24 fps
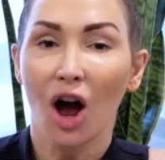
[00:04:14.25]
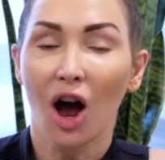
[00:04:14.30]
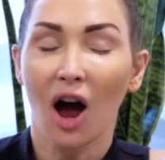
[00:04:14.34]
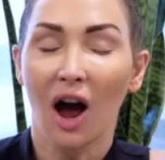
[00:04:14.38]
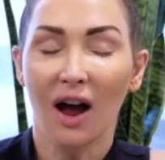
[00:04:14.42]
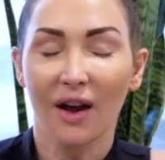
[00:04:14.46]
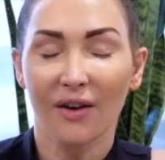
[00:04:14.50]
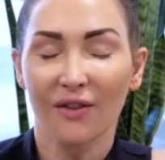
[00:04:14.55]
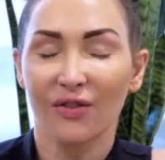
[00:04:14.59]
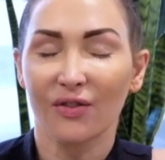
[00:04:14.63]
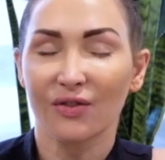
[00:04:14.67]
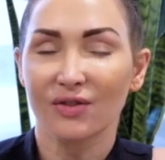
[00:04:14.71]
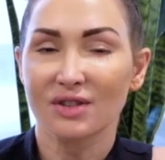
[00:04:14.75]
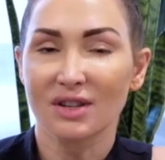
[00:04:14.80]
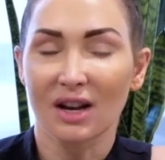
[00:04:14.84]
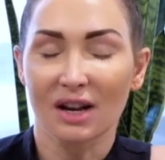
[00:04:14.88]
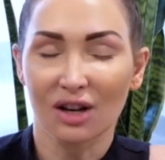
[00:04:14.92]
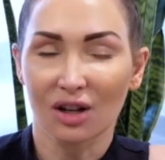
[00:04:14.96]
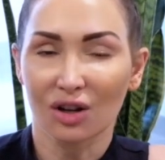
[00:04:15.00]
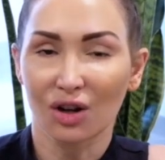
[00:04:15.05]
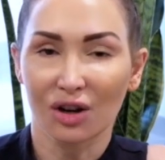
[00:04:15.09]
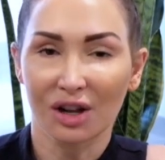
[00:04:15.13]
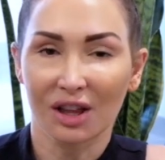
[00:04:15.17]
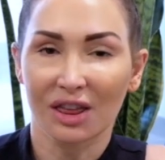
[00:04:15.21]
I've done
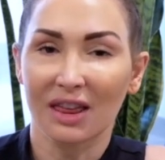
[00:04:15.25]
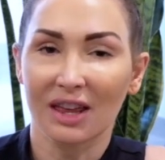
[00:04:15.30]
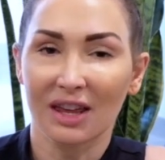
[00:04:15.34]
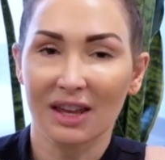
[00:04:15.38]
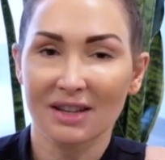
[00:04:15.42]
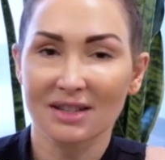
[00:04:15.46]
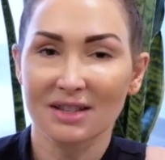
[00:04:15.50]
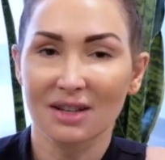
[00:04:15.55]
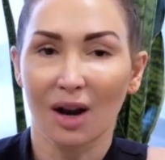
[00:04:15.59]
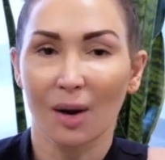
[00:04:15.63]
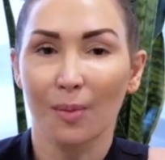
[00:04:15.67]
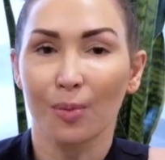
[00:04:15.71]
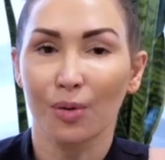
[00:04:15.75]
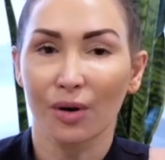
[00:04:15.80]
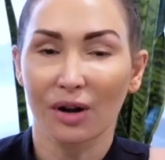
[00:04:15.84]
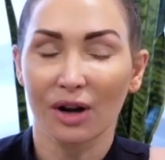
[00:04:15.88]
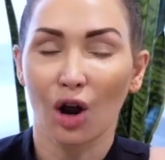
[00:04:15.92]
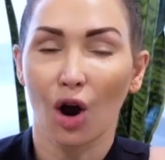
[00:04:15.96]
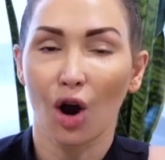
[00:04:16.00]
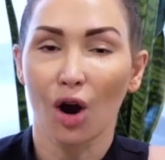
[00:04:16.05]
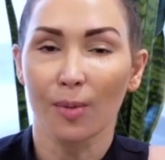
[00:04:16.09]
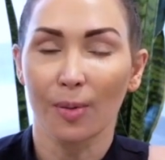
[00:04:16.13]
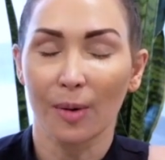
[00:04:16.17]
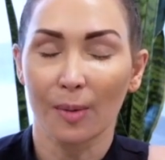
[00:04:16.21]
a lot of things and I'm a
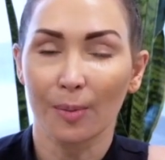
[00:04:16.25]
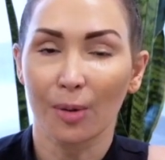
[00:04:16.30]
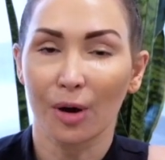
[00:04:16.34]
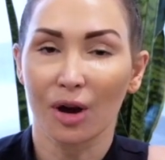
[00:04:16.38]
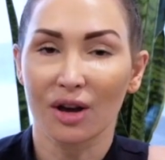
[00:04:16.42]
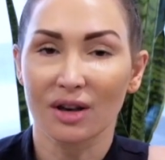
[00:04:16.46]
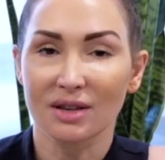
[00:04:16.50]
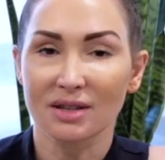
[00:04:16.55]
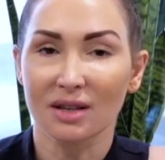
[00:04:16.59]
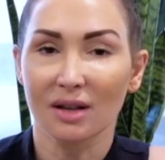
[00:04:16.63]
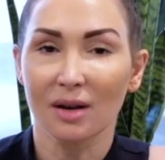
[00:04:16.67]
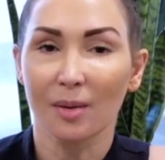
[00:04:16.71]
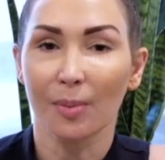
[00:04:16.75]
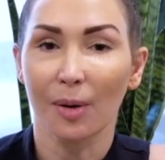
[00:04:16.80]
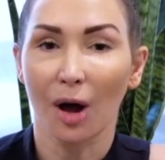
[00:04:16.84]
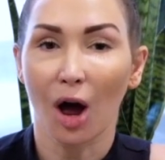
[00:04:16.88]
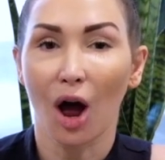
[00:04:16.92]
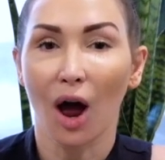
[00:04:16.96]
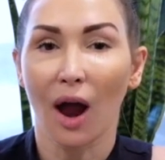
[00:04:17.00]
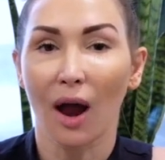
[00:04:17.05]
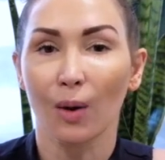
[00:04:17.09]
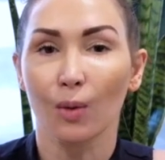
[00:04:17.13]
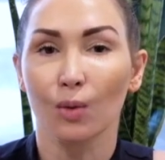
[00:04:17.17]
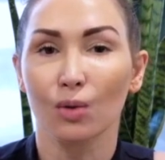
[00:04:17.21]
pretty open person, but
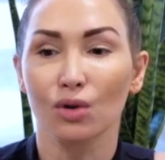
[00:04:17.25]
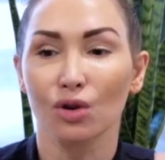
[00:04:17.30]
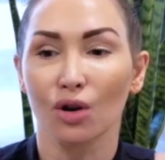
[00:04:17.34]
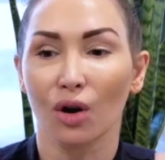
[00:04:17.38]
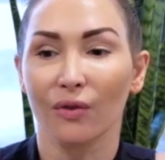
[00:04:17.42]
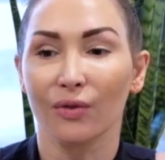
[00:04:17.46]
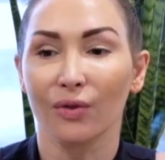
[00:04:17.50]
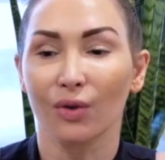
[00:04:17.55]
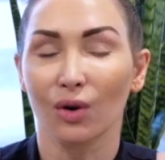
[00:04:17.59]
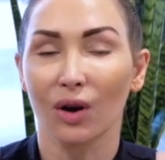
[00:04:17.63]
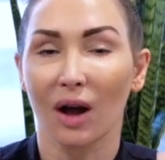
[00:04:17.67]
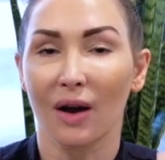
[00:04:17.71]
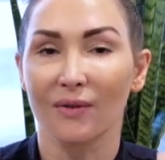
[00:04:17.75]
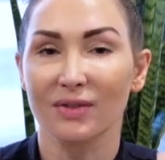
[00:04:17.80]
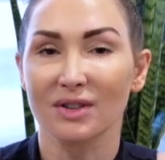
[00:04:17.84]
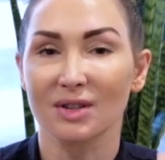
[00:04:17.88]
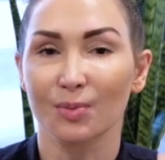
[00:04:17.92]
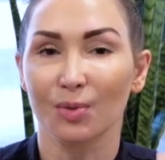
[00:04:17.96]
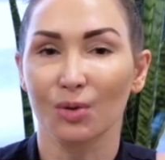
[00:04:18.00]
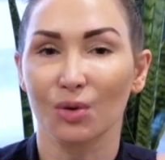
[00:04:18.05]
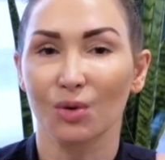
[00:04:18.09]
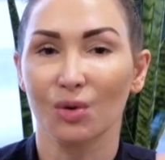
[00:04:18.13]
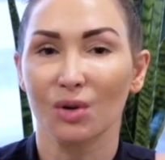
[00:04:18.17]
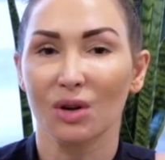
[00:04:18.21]
I would not feel
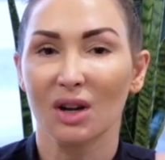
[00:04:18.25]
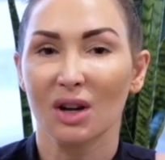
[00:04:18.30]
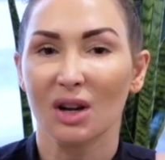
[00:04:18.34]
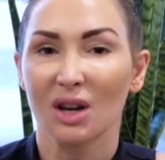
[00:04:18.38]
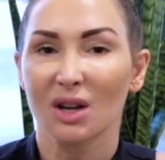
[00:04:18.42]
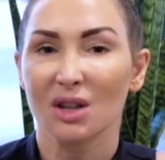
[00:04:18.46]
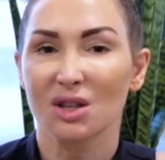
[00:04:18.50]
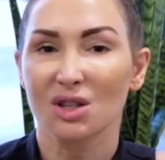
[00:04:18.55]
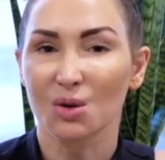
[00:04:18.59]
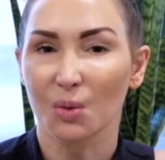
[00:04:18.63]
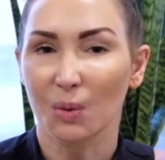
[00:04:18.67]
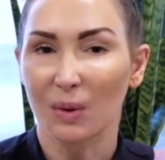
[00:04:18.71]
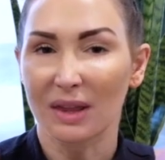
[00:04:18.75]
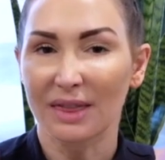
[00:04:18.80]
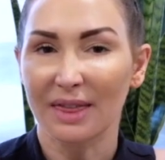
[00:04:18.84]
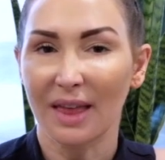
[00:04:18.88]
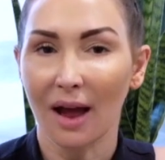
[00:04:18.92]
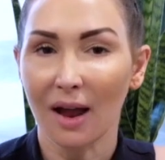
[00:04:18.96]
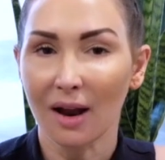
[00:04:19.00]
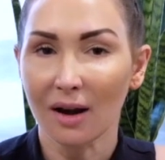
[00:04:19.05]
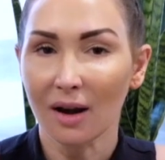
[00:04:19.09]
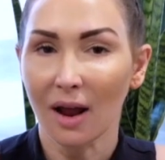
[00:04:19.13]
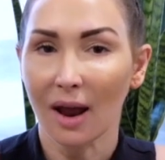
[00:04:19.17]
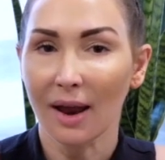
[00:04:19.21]
comfortable doing
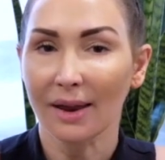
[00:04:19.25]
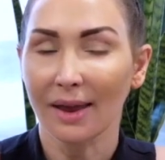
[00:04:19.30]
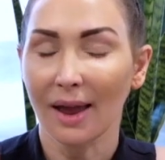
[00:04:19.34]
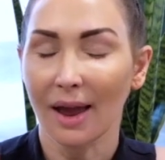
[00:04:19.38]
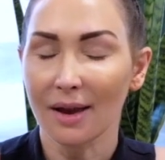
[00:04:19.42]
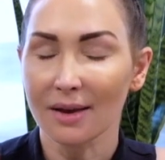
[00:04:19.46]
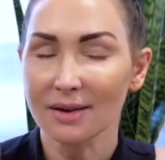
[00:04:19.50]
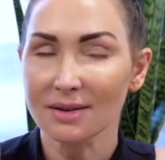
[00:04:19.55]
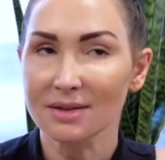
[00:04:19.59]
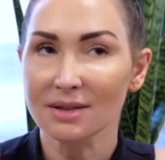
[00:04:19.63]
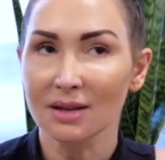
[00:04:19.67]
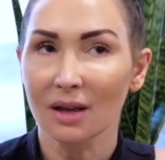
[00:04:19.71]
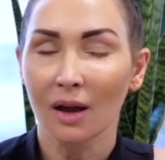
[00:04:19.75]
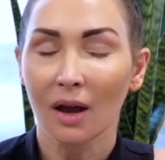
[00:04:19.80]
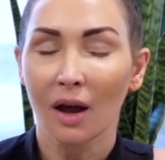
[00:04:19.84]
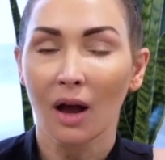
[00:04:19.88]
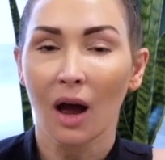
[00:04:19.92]
that, I guess.